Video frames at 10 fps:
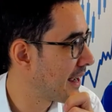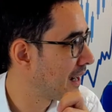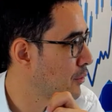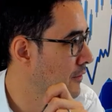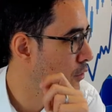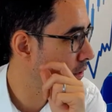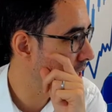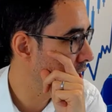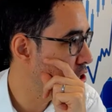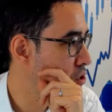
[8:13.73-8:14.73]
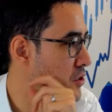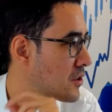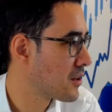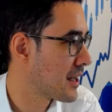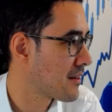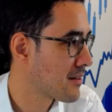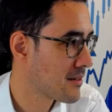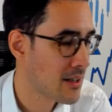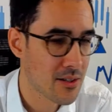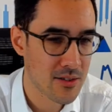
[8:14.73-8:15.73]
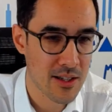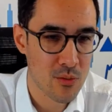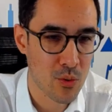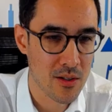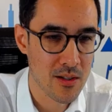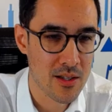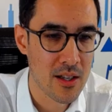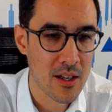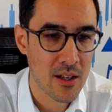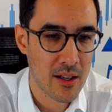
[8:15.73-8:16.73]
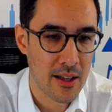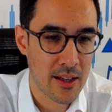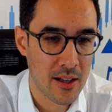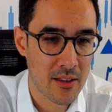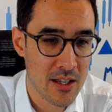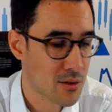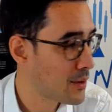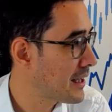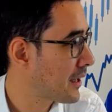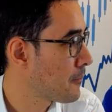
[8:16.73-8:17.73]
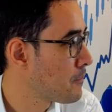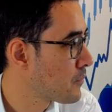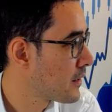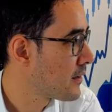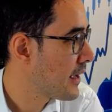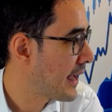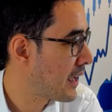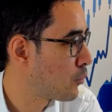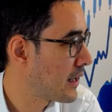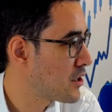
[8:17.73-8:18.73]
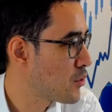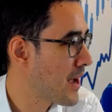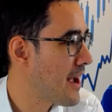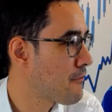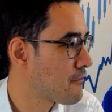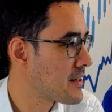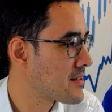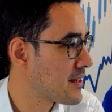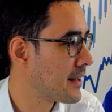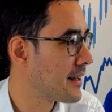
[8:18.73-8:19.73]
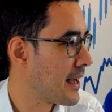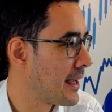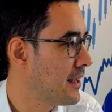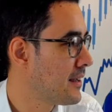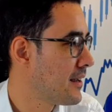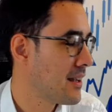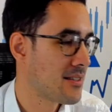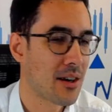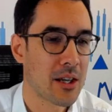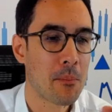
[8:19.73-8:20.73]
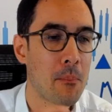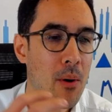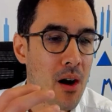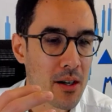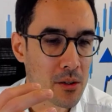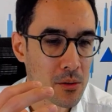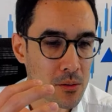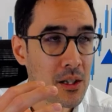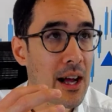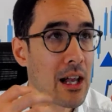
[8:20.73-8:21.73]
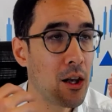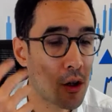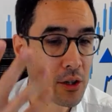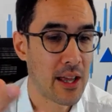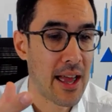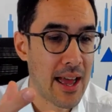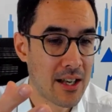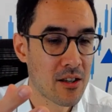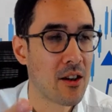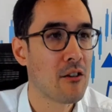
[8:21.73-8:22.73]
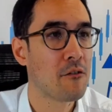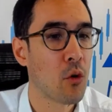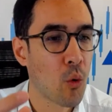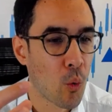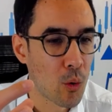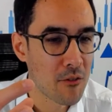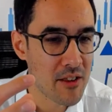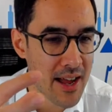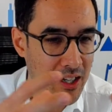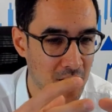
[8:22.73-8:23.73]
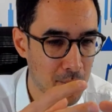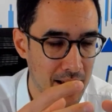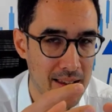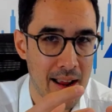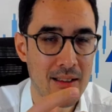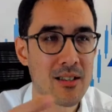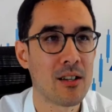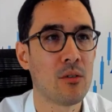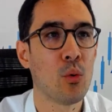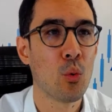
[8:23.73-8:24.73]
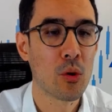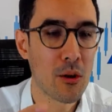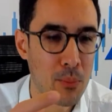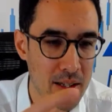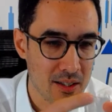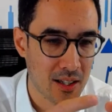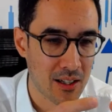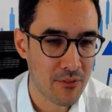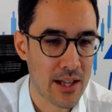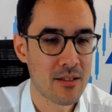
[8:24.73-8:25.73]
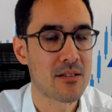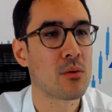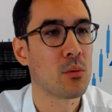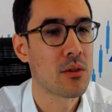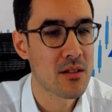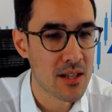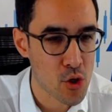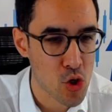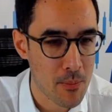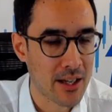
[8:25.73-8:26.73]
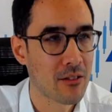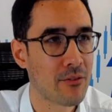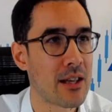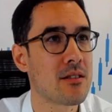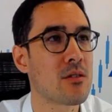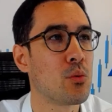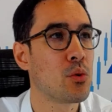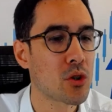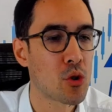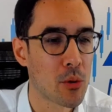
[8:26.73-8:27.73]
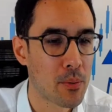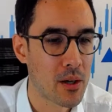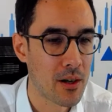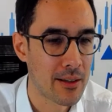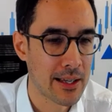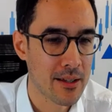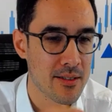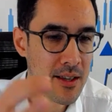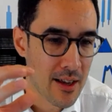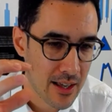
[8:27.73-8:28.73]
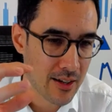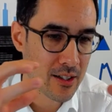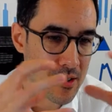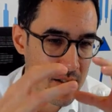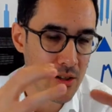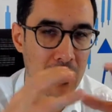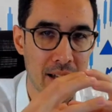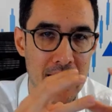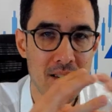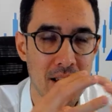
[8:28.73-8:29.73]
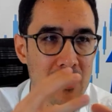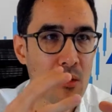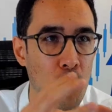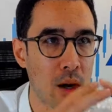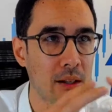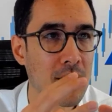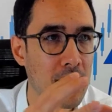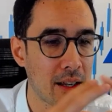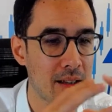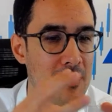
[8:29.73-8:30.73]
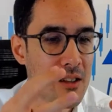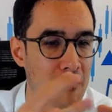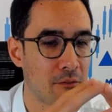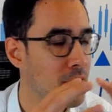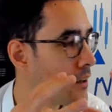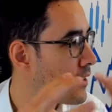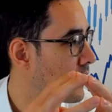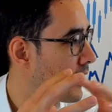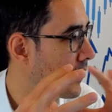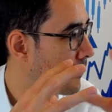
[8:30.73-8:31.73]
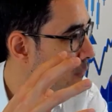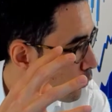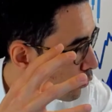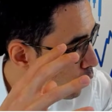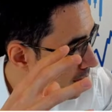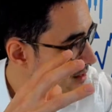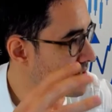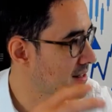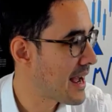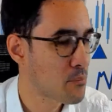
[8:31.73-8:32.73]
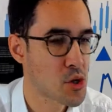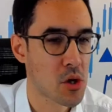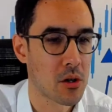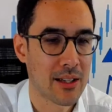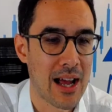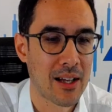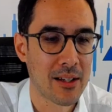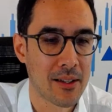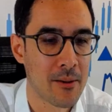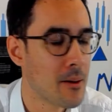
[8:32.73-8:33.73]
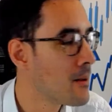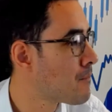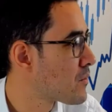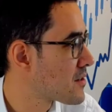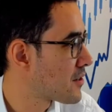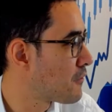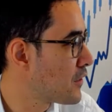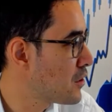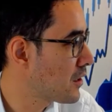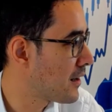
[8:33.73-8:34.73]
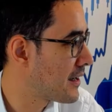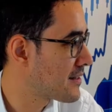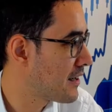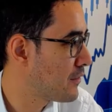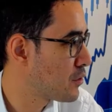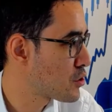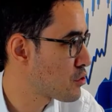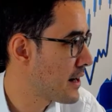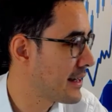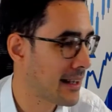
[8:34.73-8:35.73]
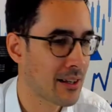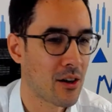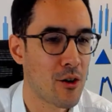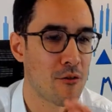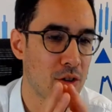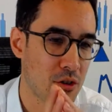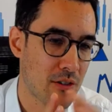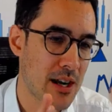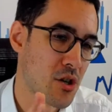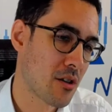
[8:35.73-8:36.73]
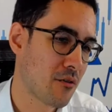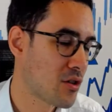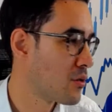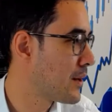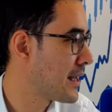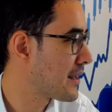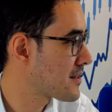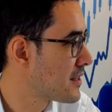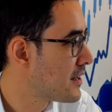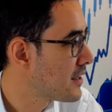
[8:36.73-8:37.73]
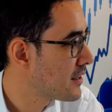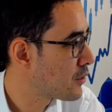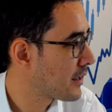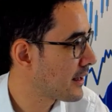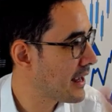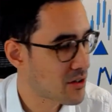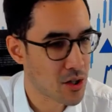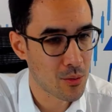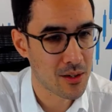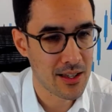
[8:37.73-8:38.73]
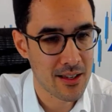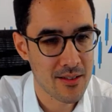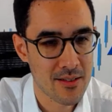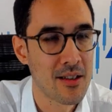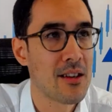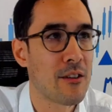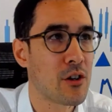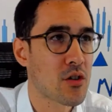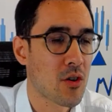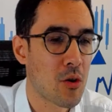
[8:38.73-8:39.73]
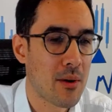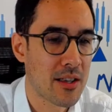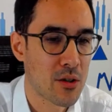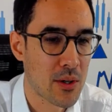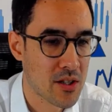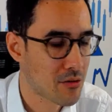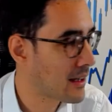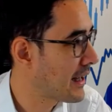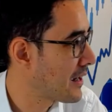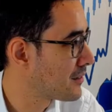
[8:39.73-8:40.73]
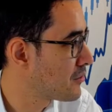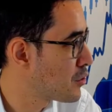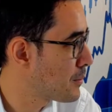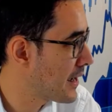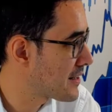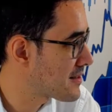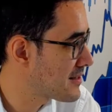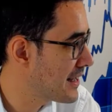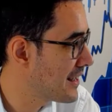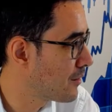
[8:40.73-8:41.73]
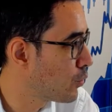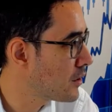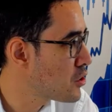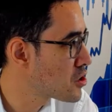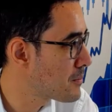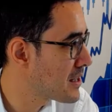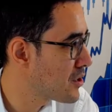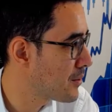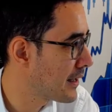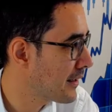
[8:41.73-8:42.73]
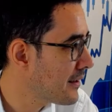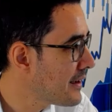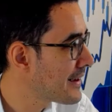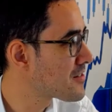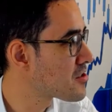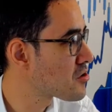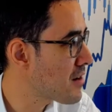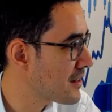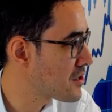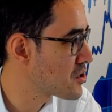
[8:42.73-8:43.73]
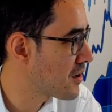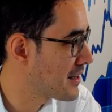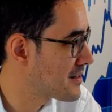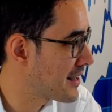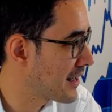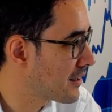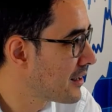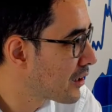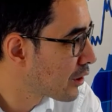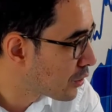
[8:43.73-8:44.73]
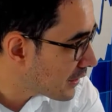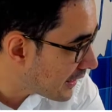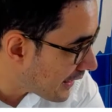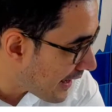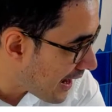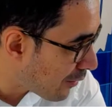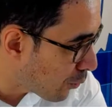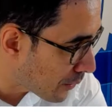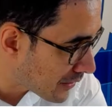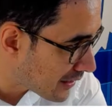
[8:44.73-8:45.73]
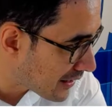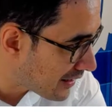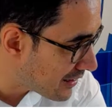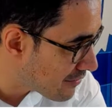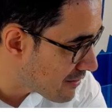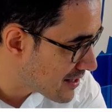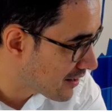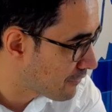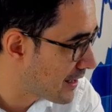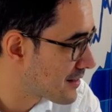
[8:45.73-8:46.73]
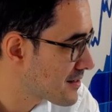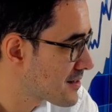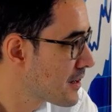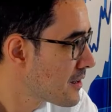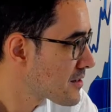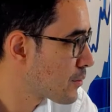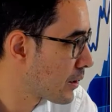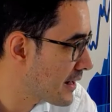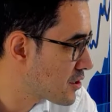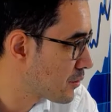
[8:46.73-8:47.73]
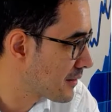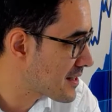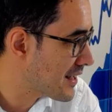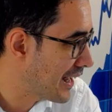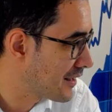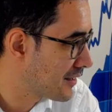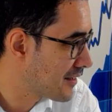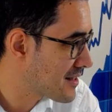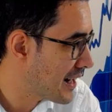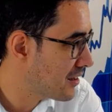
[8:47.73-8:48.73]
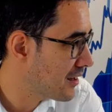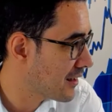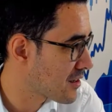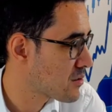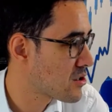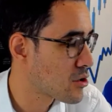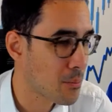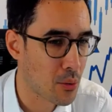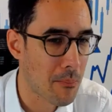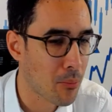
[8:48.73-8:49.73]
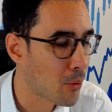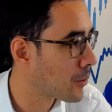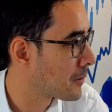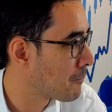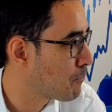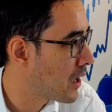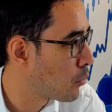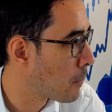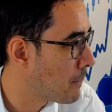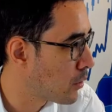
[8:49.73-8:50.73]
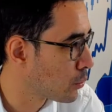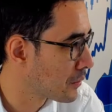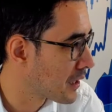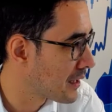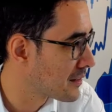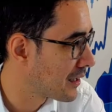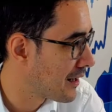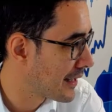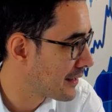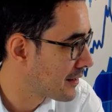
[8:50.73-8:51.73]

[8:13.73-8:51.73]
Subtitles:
I would have already issued this. So this was this week. And what I do every Sunday is I compile a look ahead for all of the economic data, all the political events, all the central bank events, all the corporate earnings, and I consolidate it into one cohesive one snapshot calendar. So for you guys, given you're trading over a duration of 2 weeks, you're going to get 2 of these. If you just go on my Twitter account, you'll be able to see, and what you should be doing is strategizing, looking at what are the key risk events. So what I do on this calendar is anything that's super important, I will bold and underline.